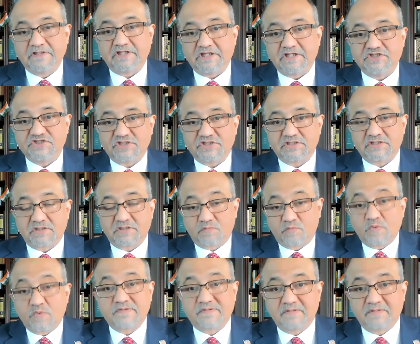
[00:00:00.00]
each other,
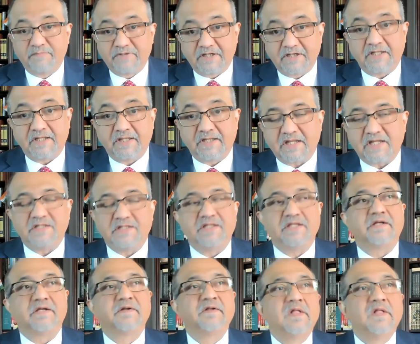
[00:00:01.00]
was the brilliant
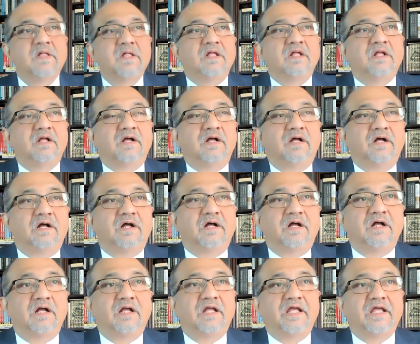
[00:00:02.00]
idea.
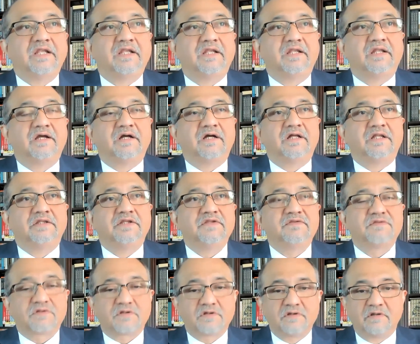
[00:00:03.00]
Uh, and uh,
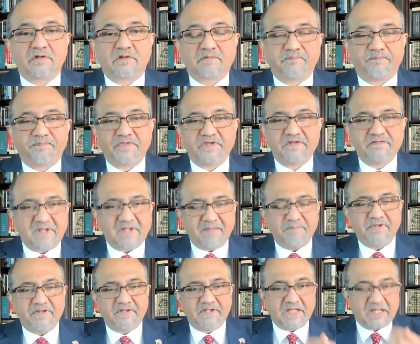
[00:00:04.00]
this uh, this
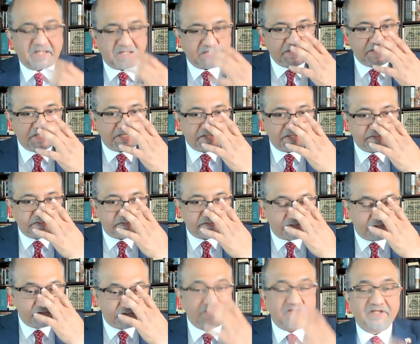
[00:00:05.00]
empathy idea is
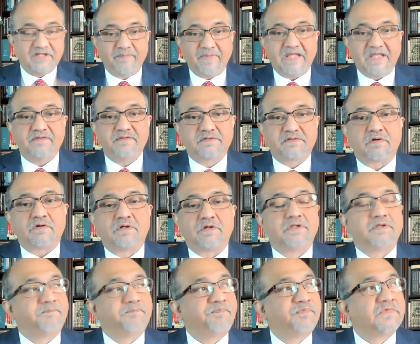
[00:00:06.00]
essentially based
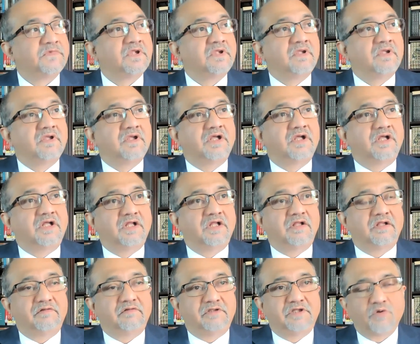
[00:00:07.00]
on
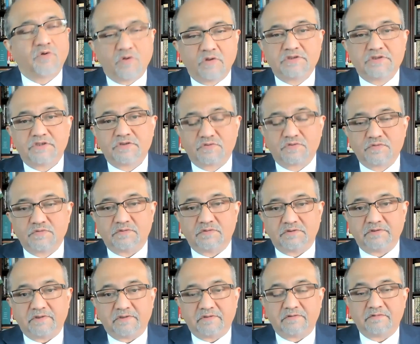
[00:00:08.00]
uh, the golden rule,
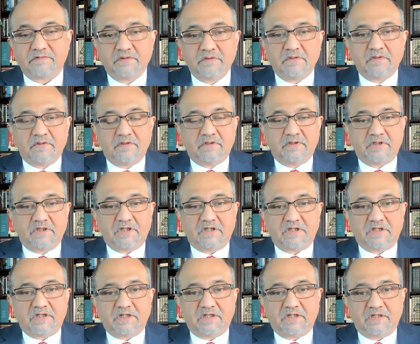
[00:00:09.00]
you know.
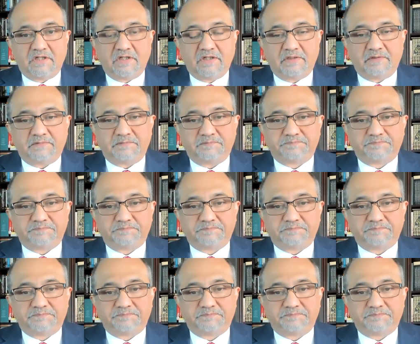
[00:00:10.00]
Uh,